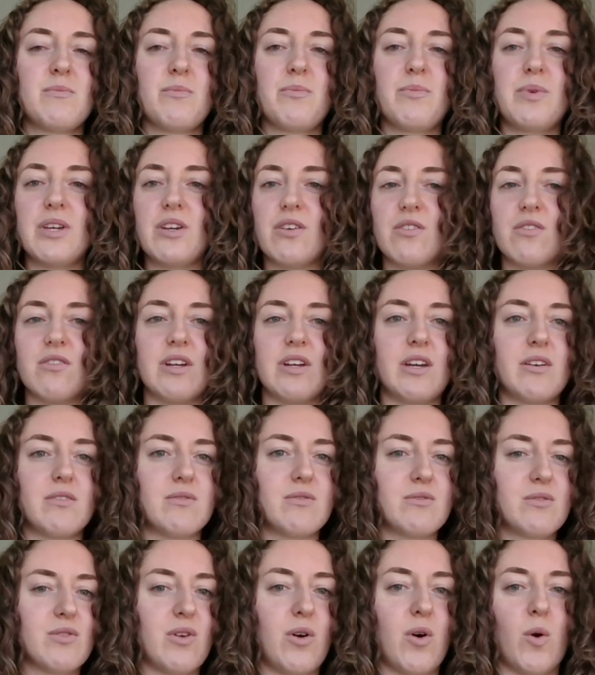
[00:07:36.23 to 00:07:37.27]
purely
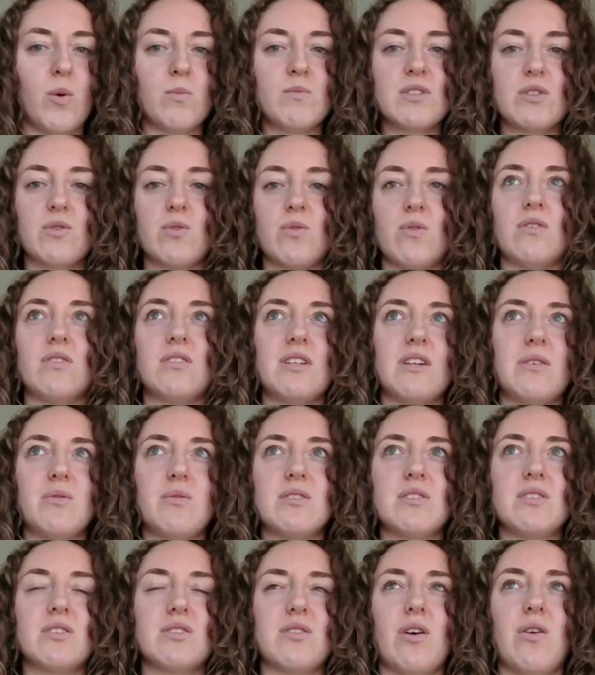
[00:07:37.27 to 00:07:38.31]
homeschooled, it
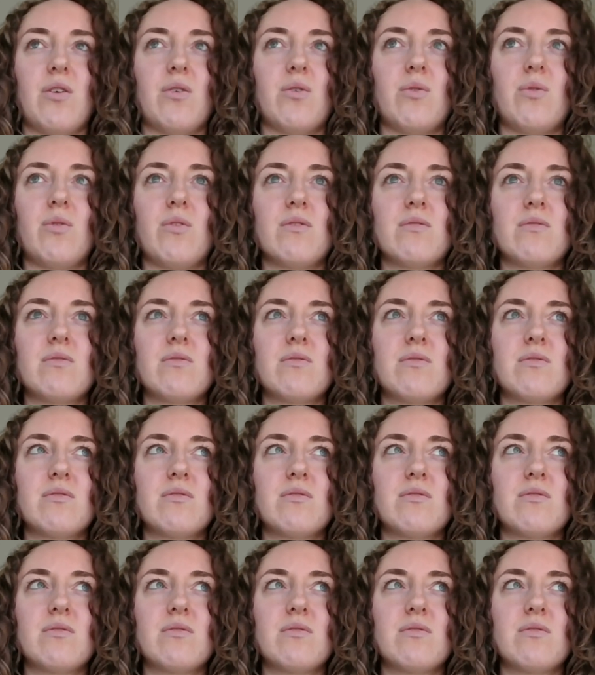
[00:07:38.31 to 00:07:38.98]
was so